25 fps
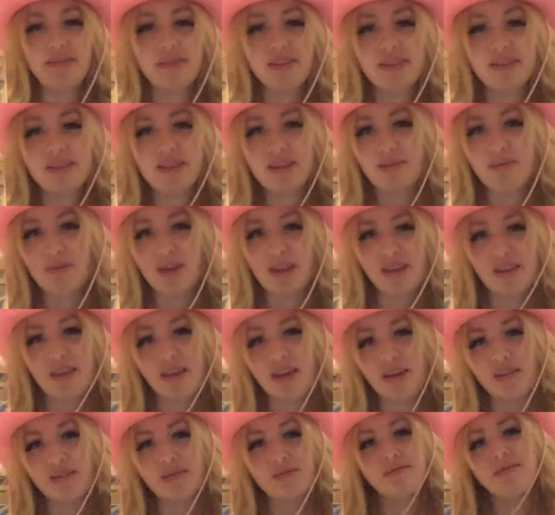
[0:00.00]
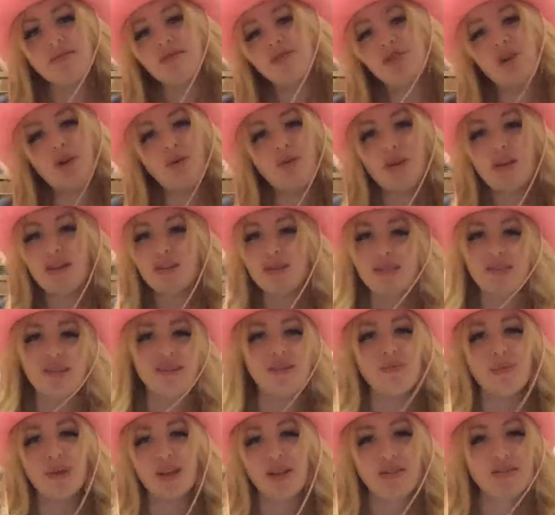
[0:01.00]
the cinnamon thing. Don't eat
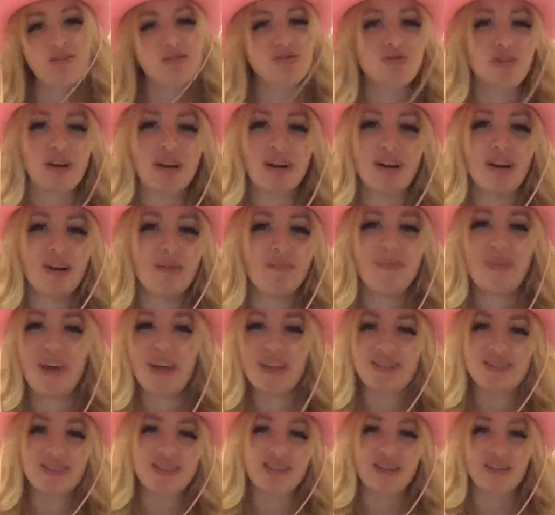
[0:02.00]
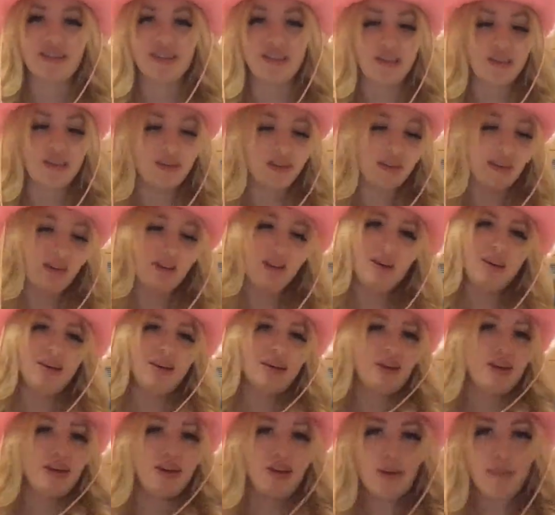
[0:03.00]
cinnamon straight up. That's silly.
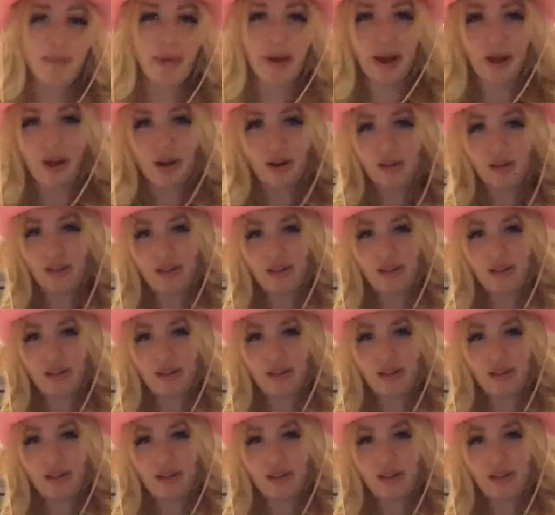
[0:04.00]
You're better than